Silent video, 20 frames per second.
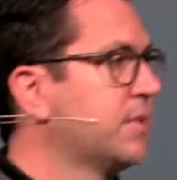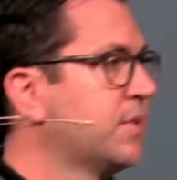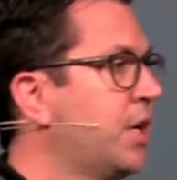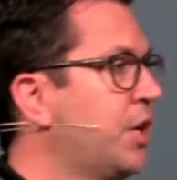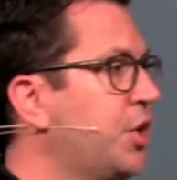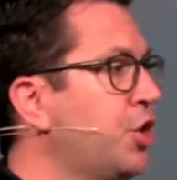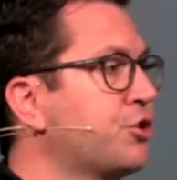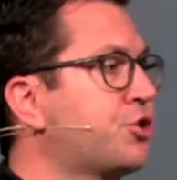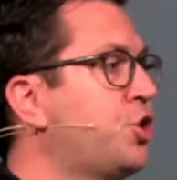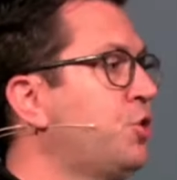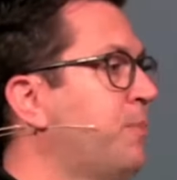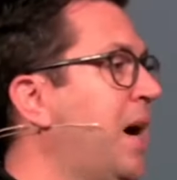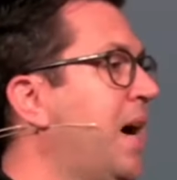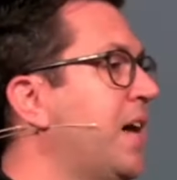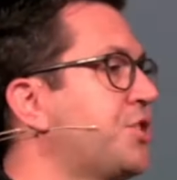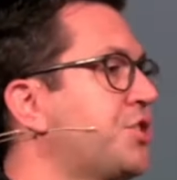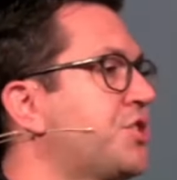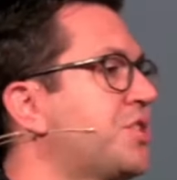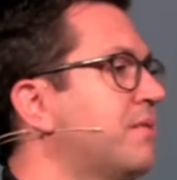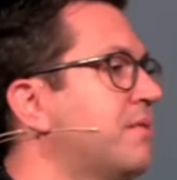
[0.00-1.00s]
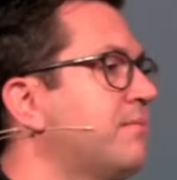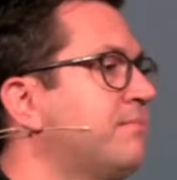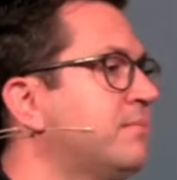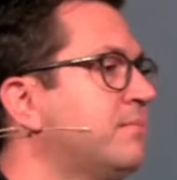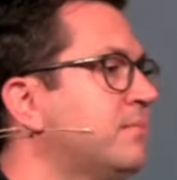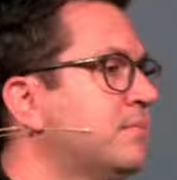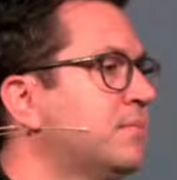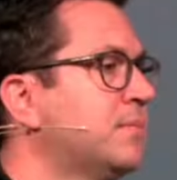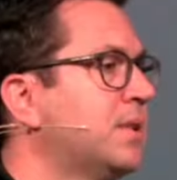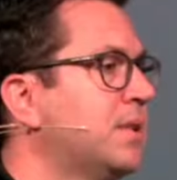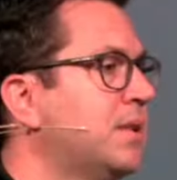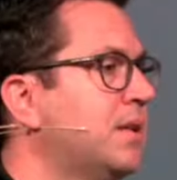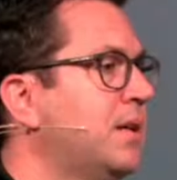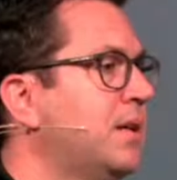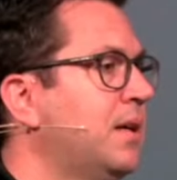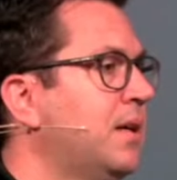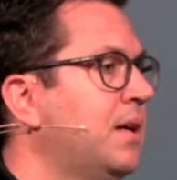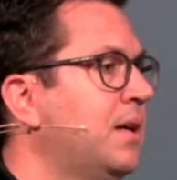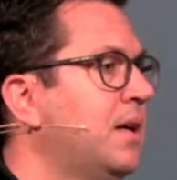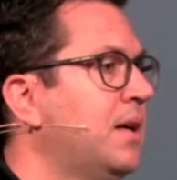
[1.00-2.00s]
You're too much.
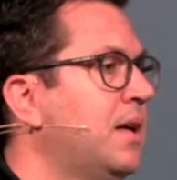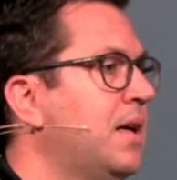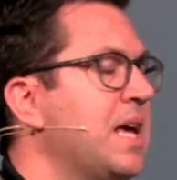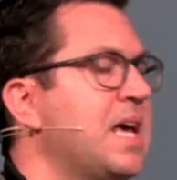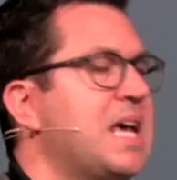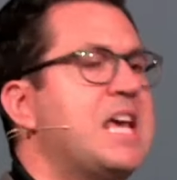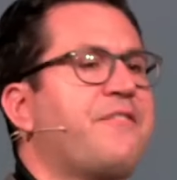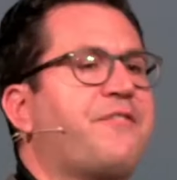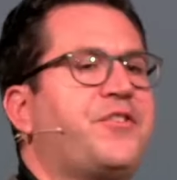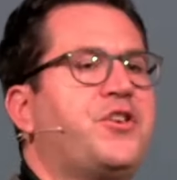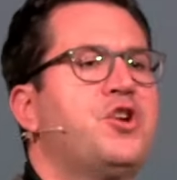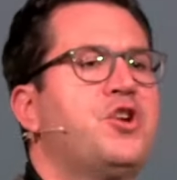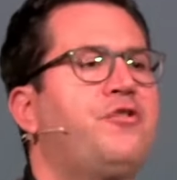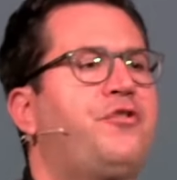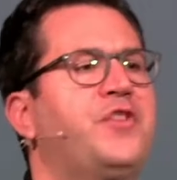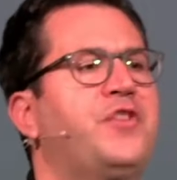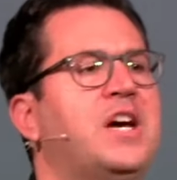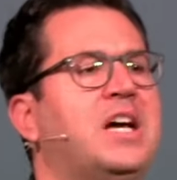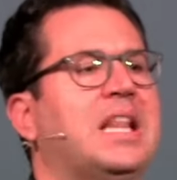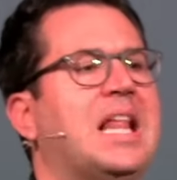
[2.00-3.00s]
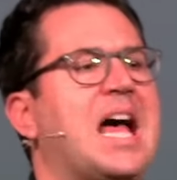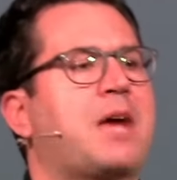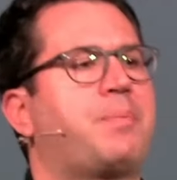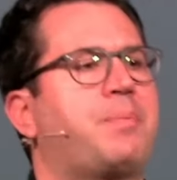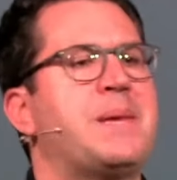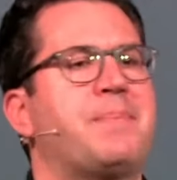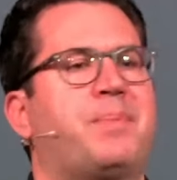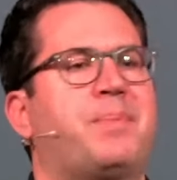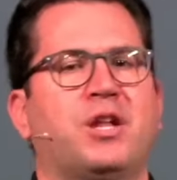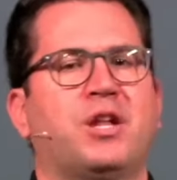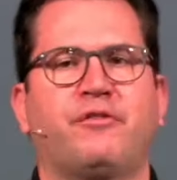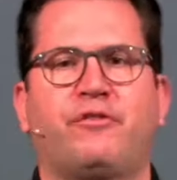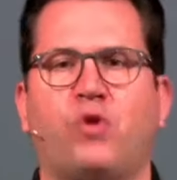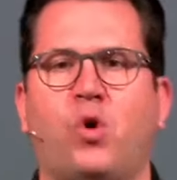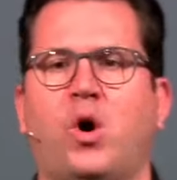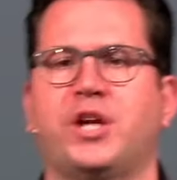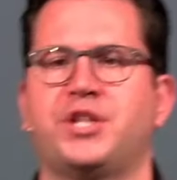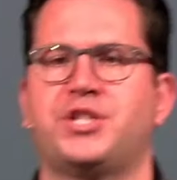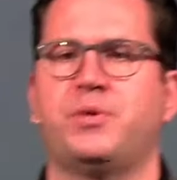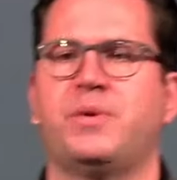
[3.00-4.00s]
If you feel like people
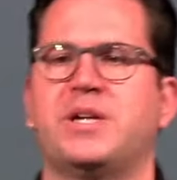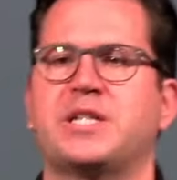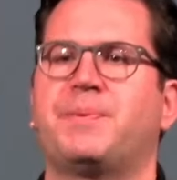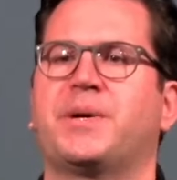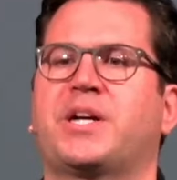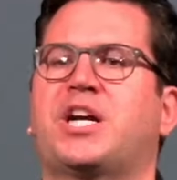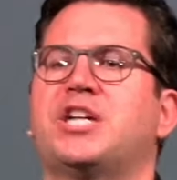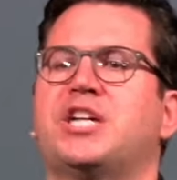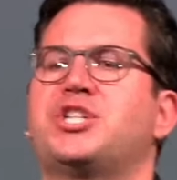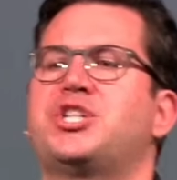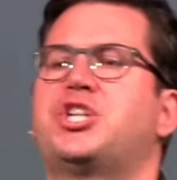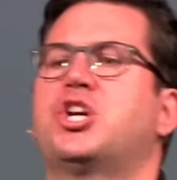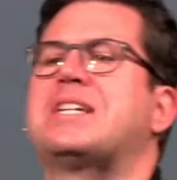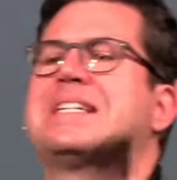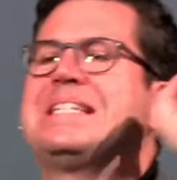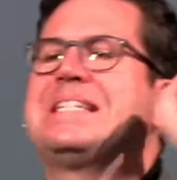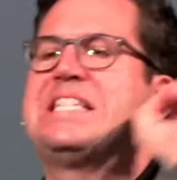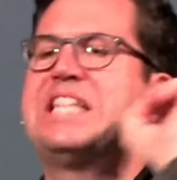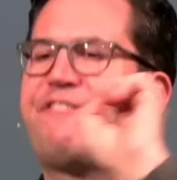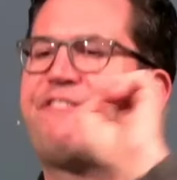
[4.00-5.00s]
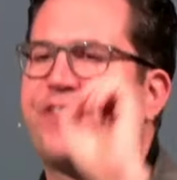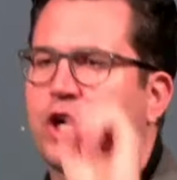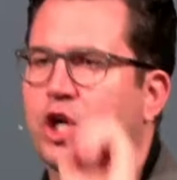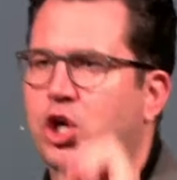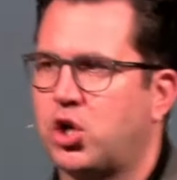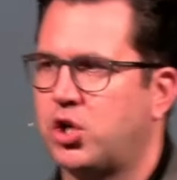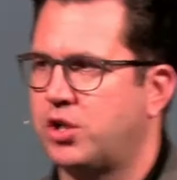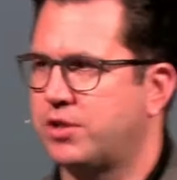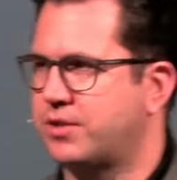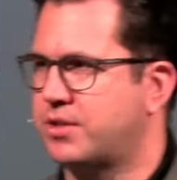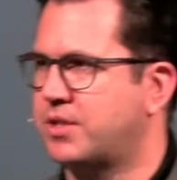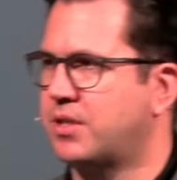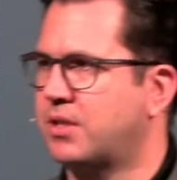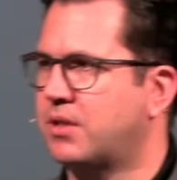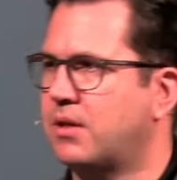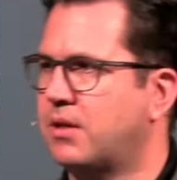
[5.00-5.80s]
avoid you, it's because you're difficult.